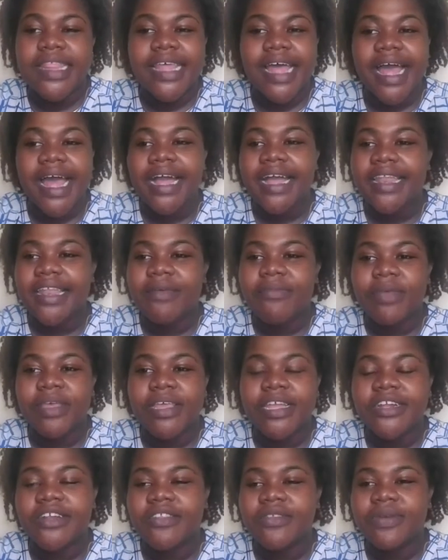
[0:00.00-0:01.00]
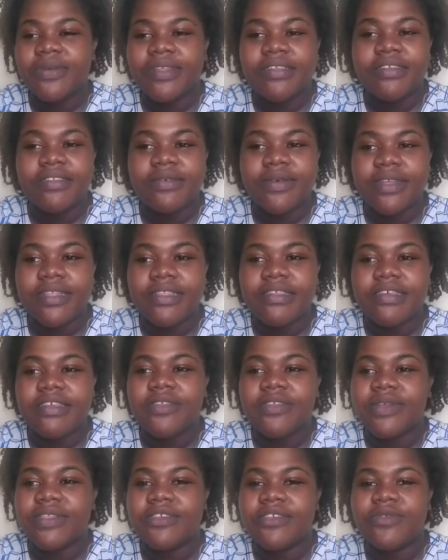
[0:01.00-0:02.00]
The academic year
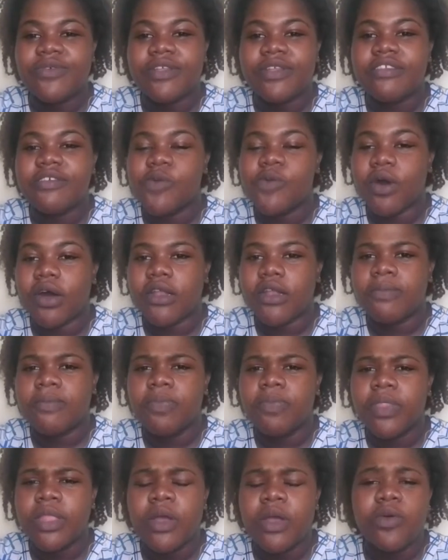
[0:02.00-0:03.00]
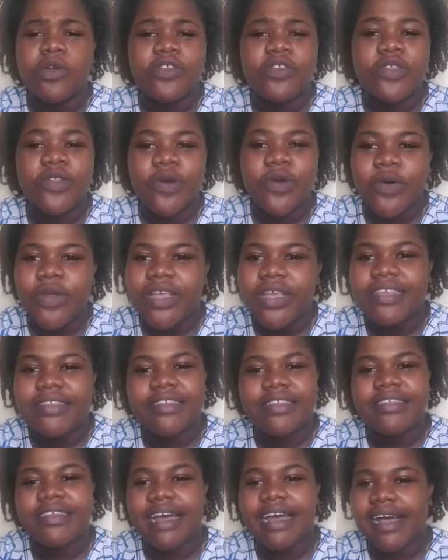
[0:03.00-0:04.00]
2020-2021 was no
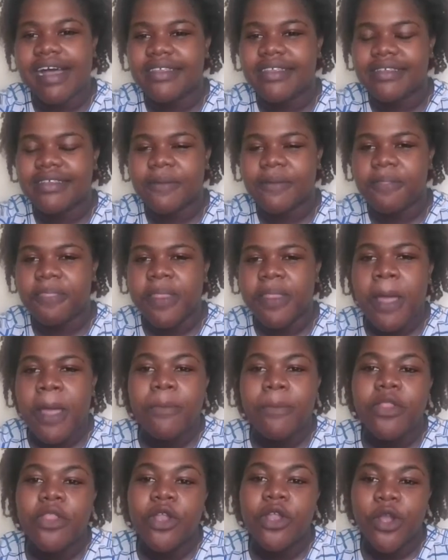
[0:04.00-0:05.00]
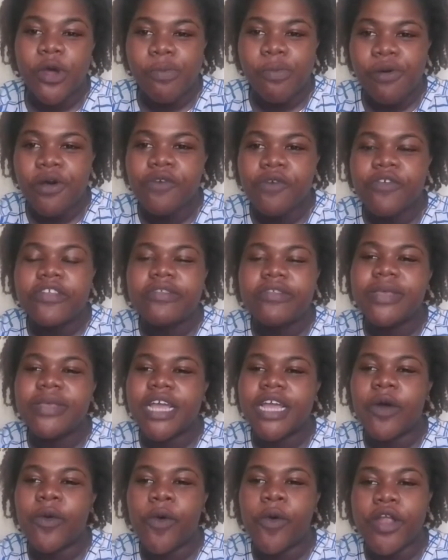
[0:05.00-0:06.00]
easy task, but the number of us
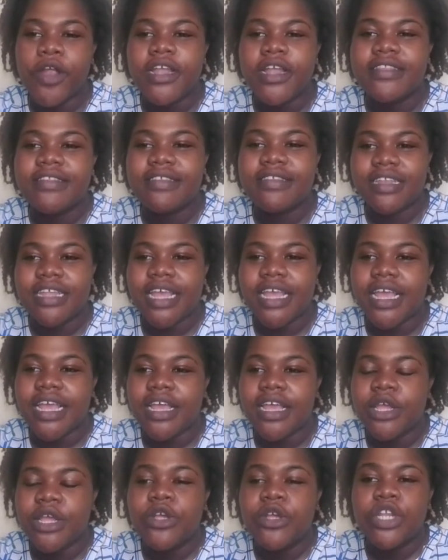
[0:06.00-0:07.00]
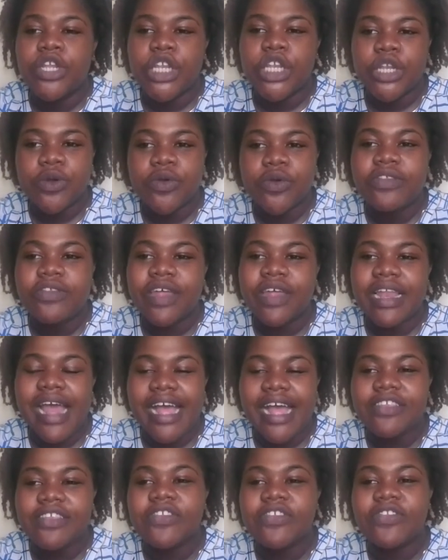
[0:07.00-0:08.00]
being awarded today shows that
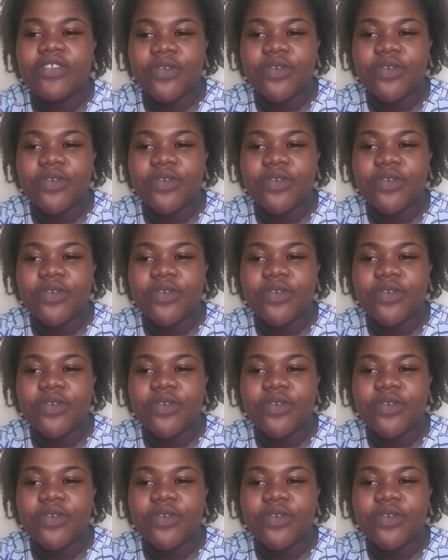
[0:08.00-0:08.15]
as